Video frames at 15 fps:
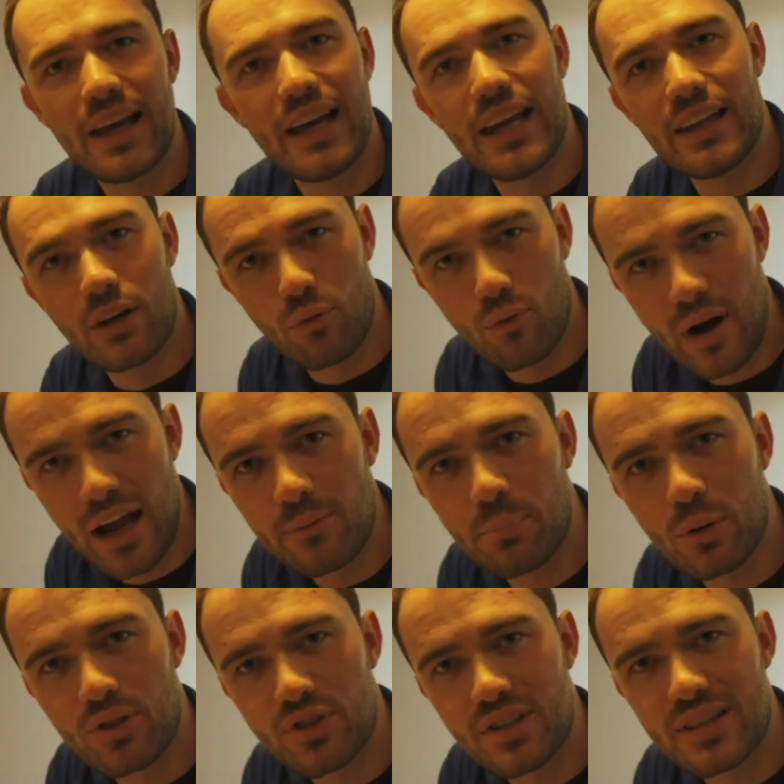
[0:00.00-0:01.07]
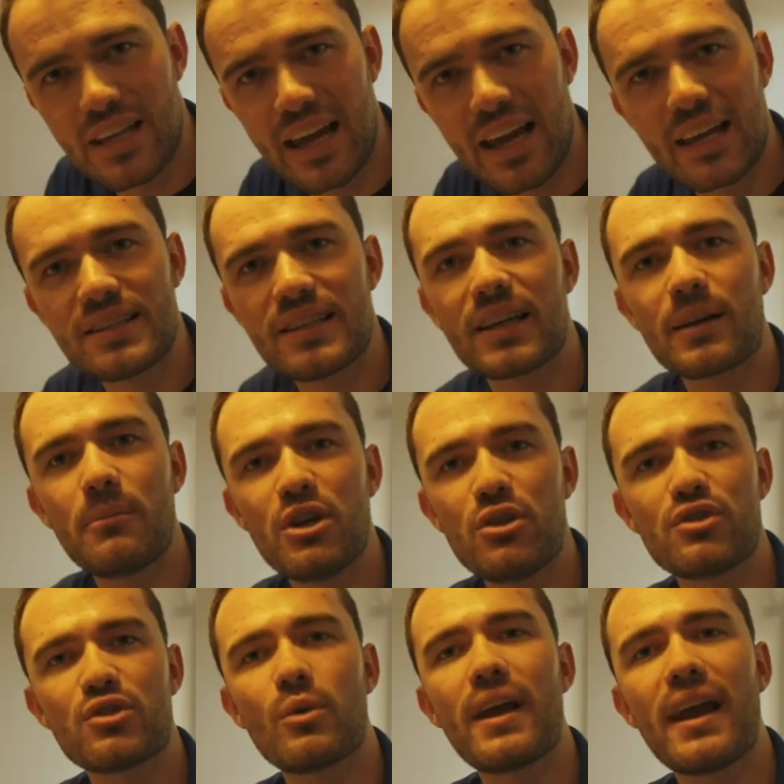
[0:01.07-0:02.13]
In the right person's hands, it can be
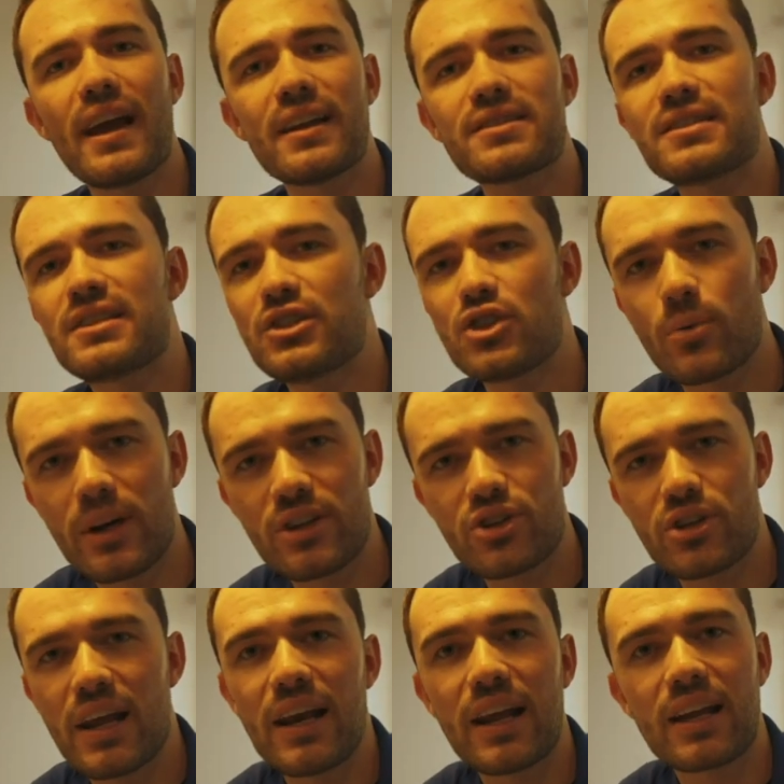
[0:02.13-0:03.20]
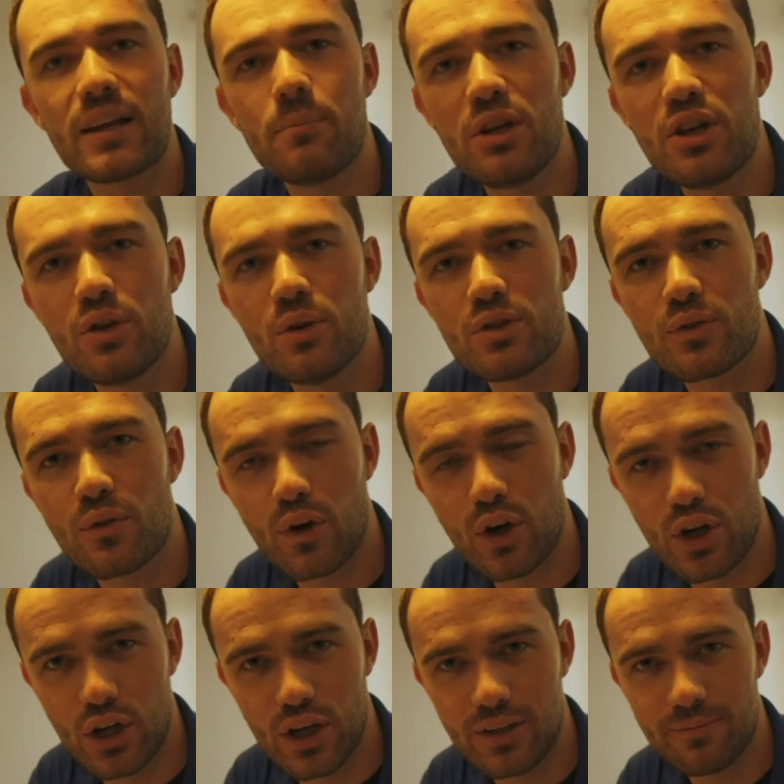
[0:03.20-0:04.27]
used to enhance a situation, and it can be used for
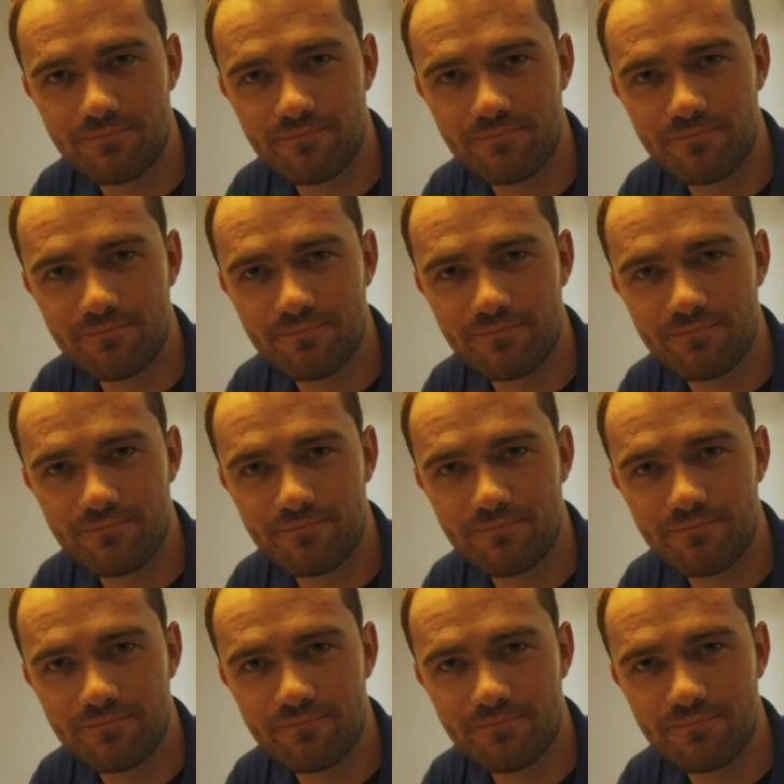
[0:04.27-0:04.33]
good.